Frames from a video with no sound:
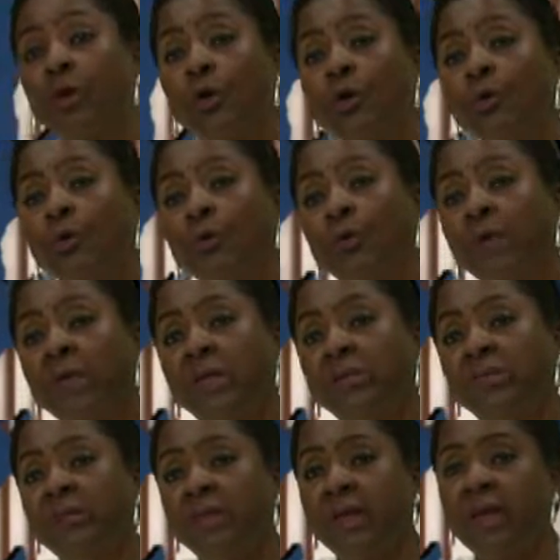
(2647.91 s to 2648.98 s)
who
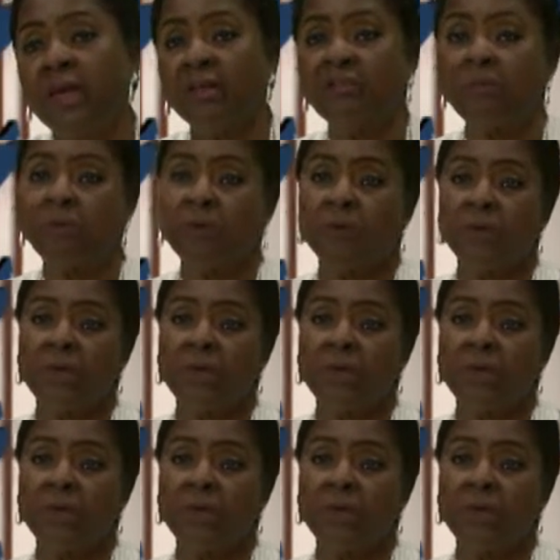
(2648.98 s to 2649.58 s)
is the expert